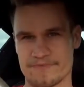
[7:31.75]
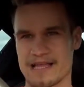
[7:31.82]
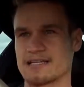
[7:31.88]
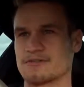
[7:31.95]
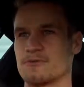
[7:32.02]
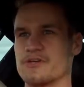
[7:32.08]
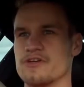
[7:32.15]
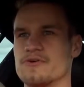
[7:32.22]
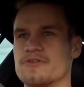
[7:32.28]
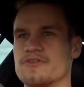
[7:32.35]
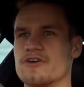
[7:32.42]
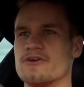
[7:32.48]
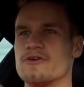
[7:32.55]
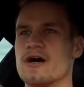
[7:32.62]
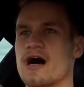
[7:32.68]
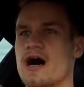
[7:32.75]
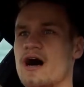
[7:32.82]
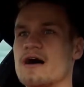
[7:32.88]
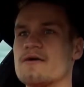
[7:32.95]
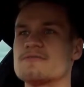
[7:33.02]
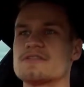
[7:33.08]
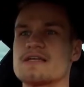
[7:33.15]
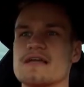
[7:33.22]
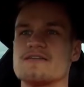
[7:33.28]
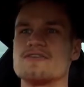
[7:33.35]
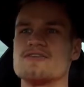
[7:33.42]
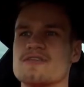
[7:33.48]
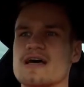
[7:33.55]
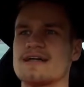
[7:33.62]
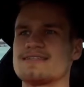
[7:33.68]
That's what you would do. I was going to
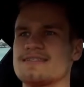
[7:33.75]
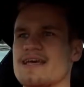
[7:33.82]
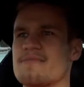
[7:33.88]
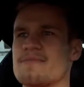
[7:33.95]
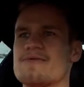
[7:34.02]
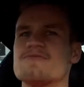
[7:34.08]
do that to him.